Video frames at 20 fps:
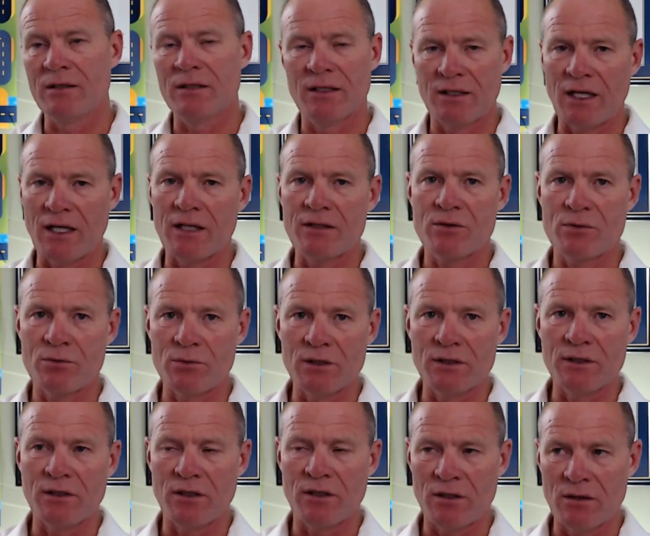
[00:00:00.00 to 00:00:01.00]
then that's
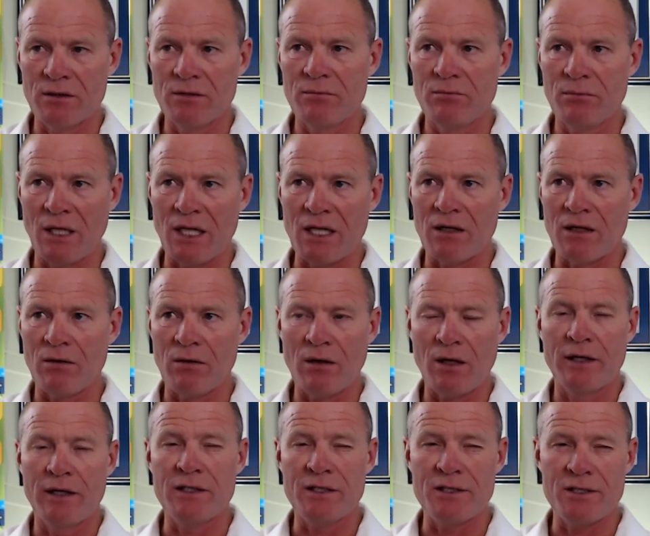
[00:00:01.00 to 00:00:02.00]
really going to make it a
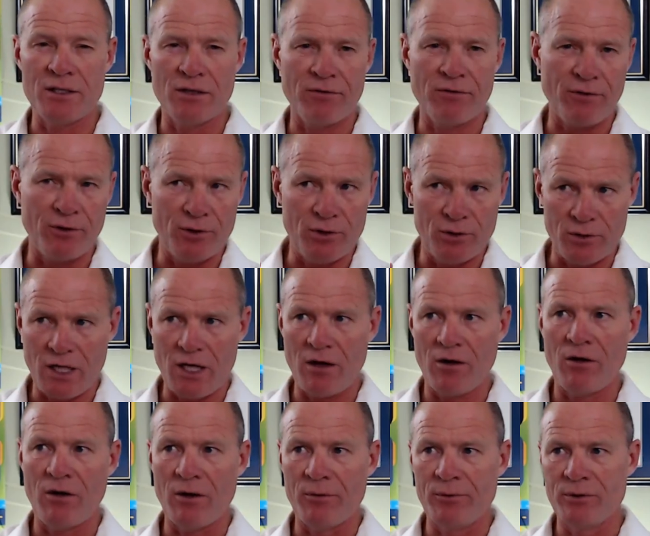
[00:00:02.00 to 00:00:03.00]
lot easier for you to
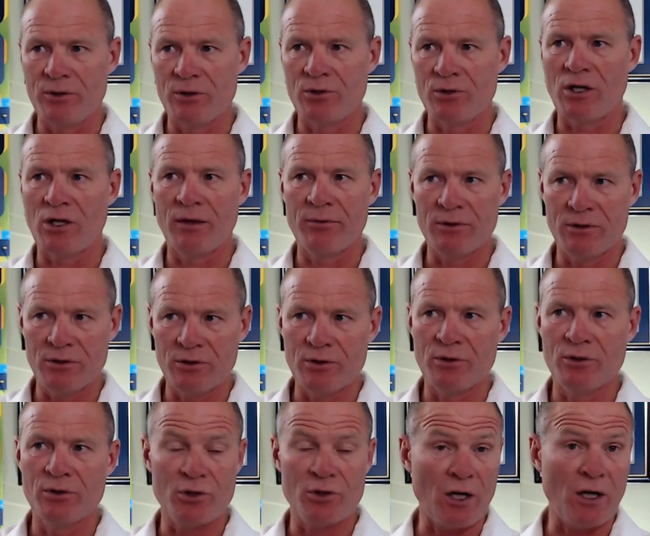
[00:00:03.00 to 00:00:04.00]
carry on with your job and do
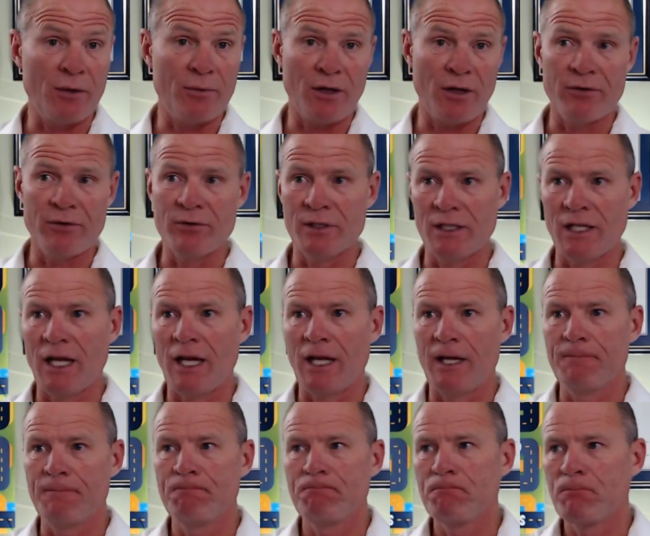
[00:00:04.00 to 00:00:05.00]
your job every day.
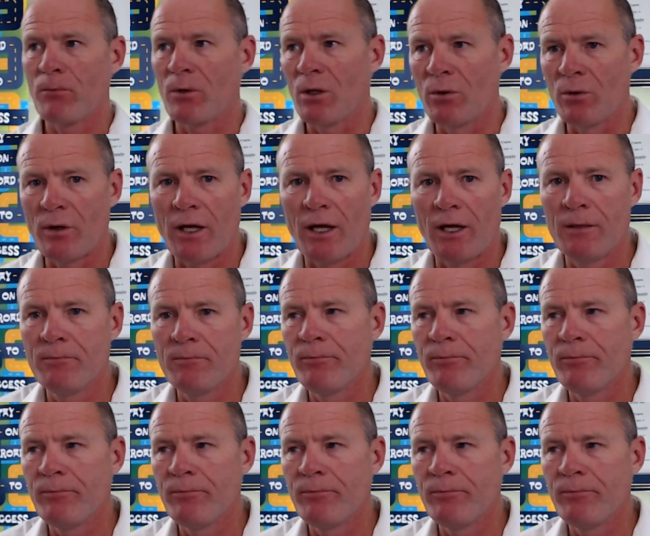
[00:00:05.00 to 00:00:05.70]
Okay.